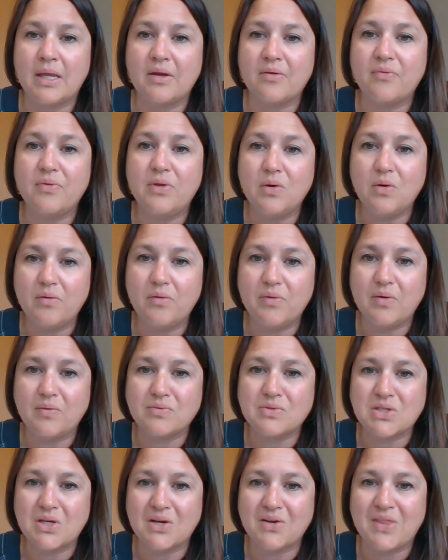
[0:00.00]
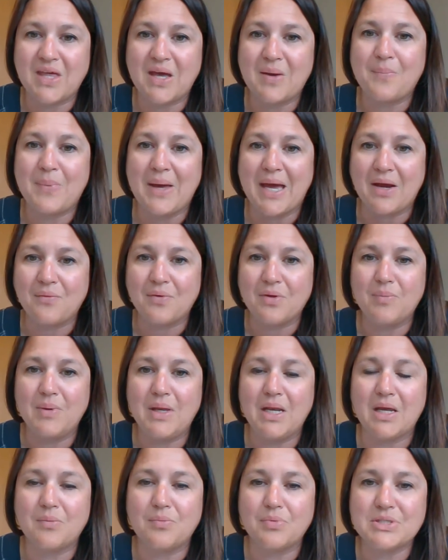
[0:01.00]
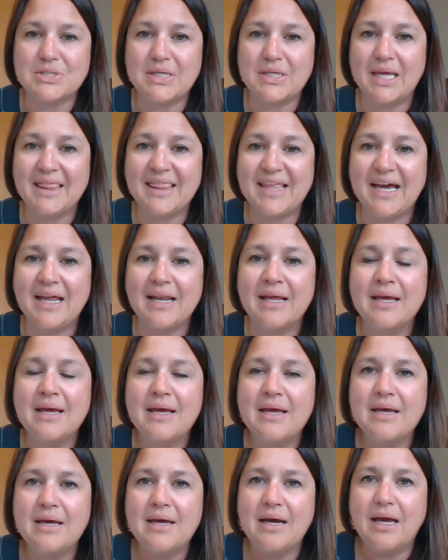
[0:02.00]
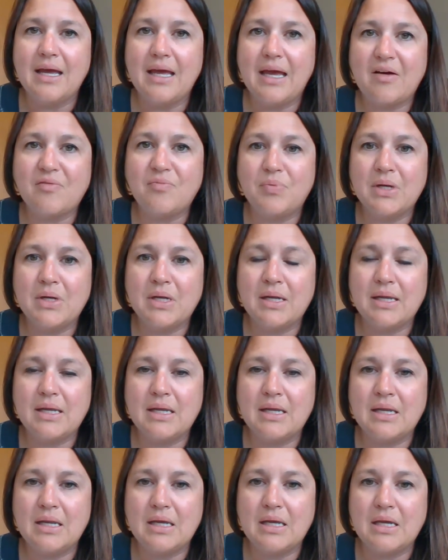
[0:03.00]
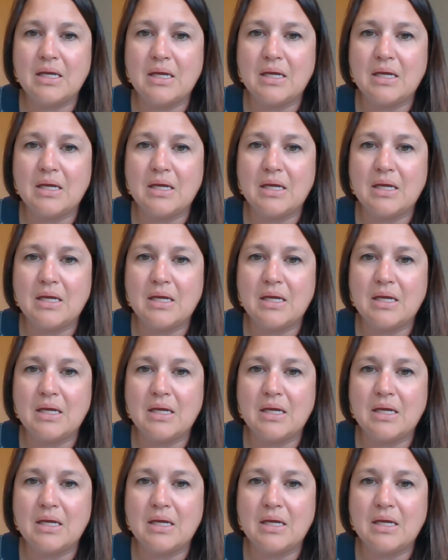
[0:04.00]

and a few of you have shared that back with me, and I appreciate that. I have put it in